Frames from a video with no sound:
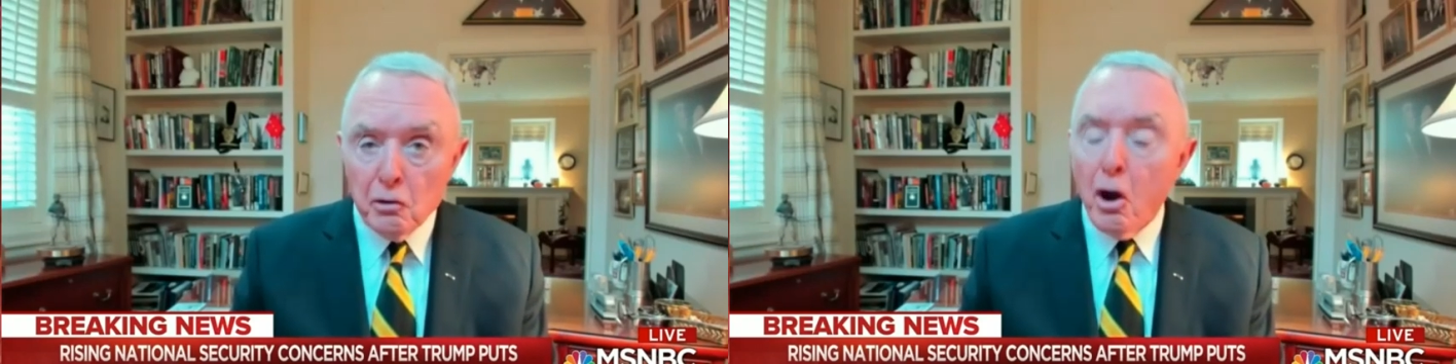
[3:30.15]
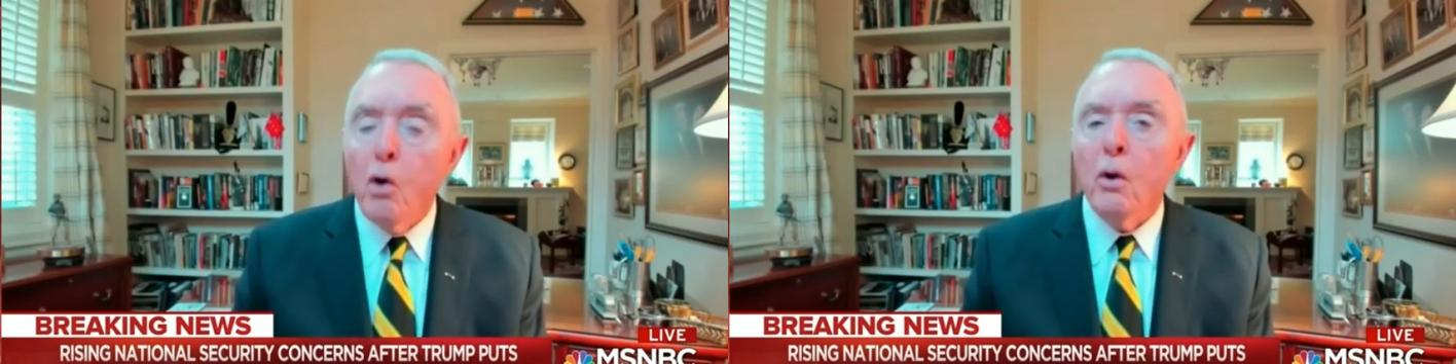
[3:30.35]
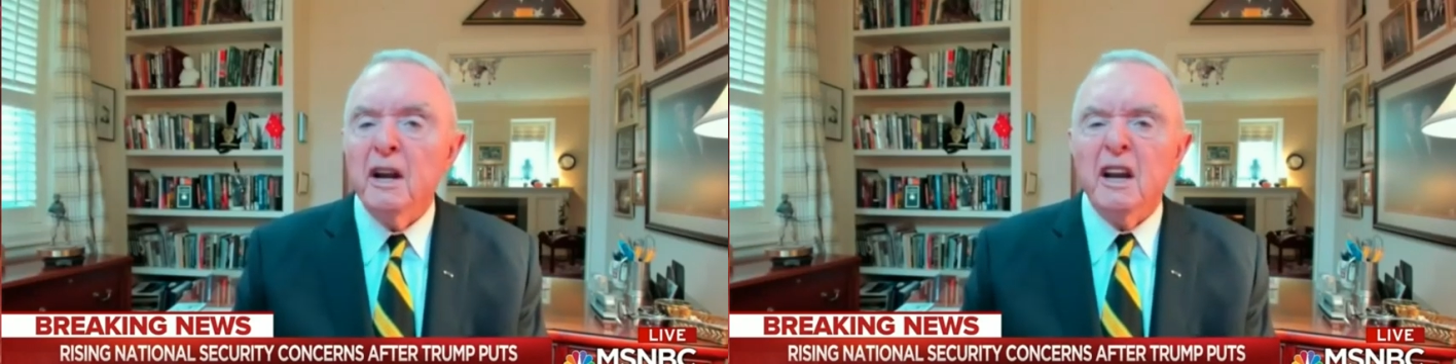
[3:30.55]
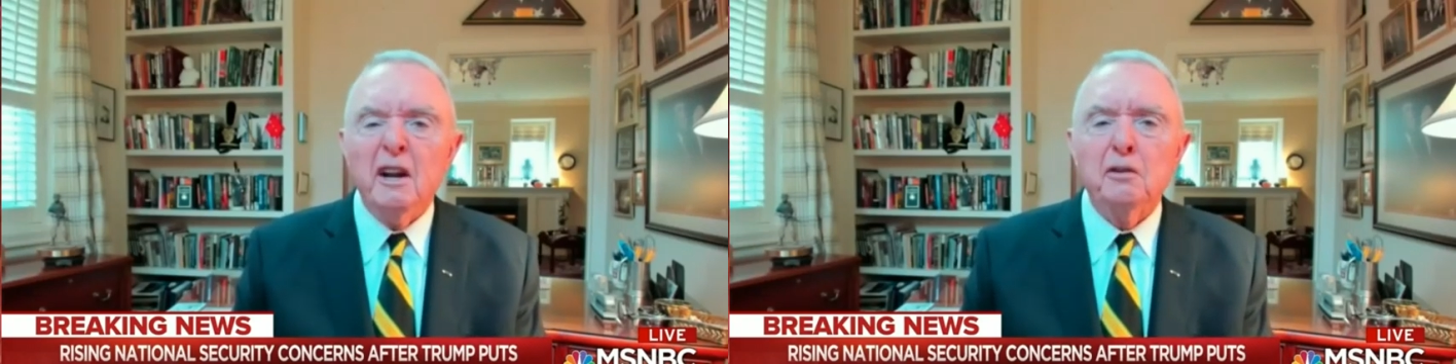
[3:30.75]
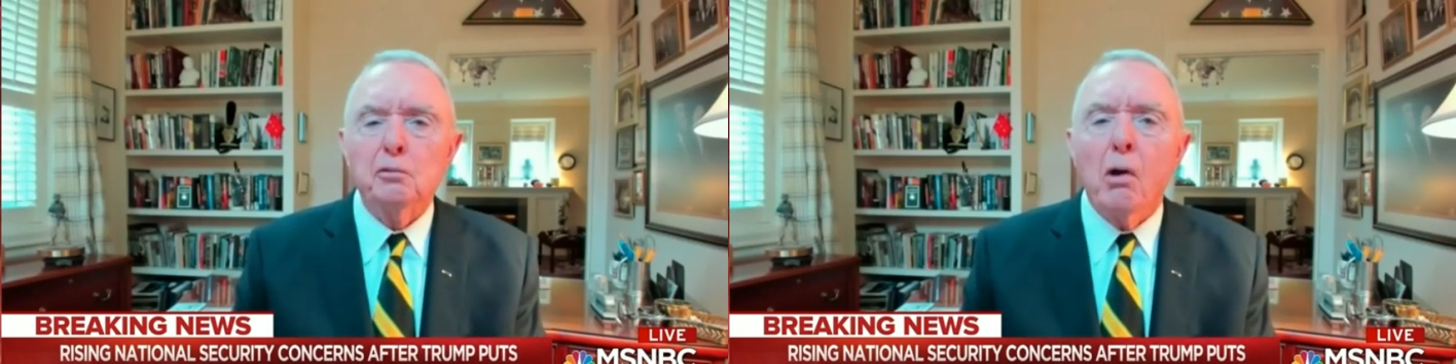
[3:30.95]
no one in
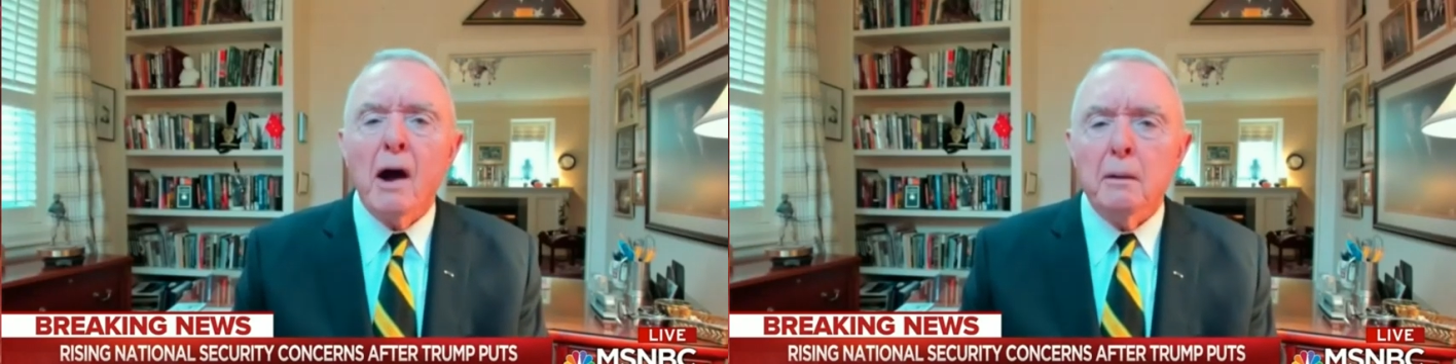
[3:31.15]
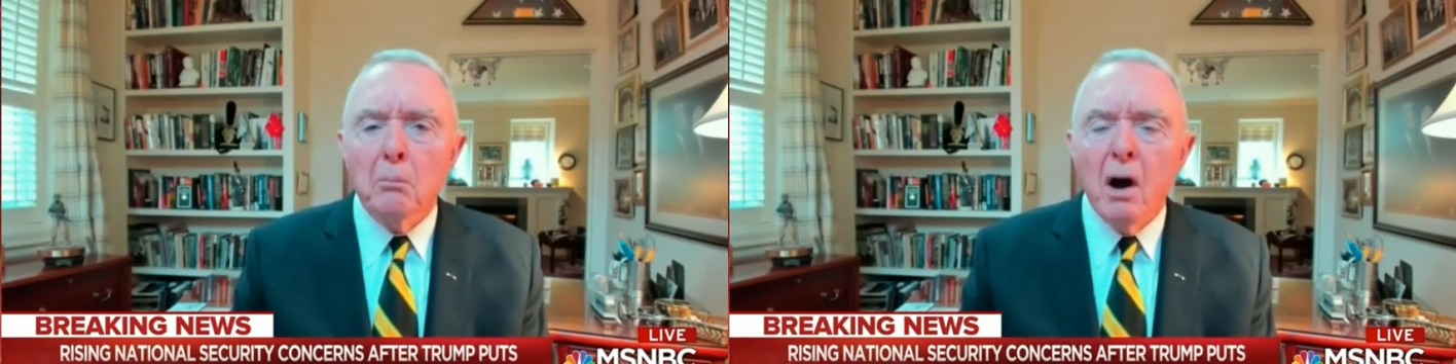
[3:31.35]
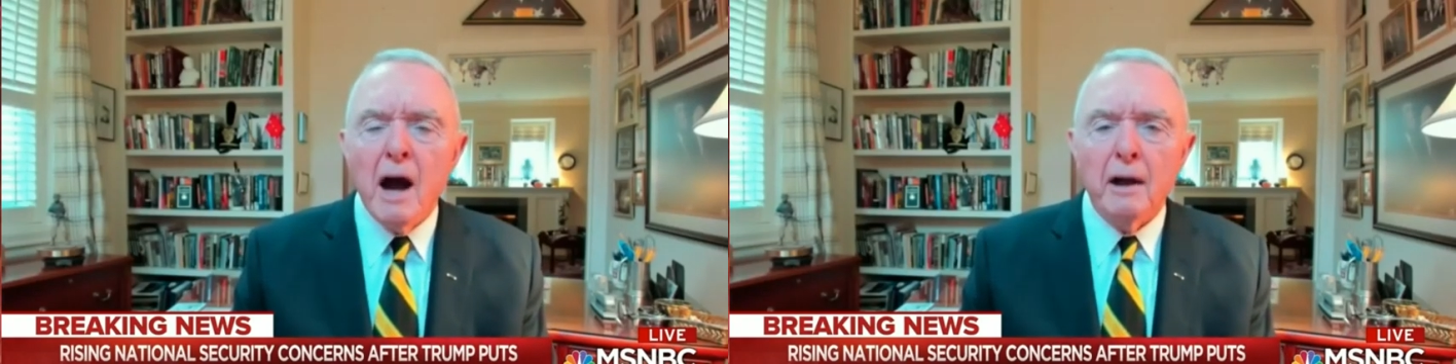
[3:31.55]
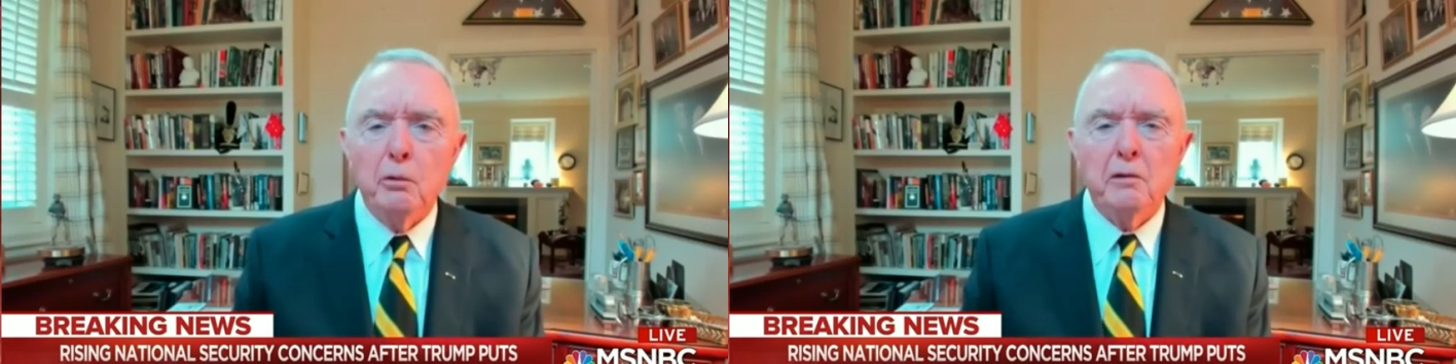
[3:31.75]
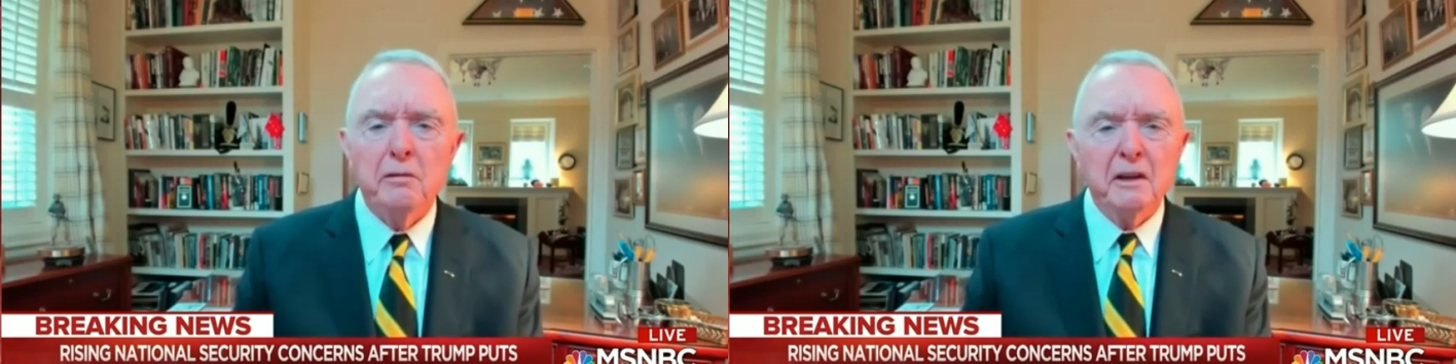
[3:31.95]
his right mind would have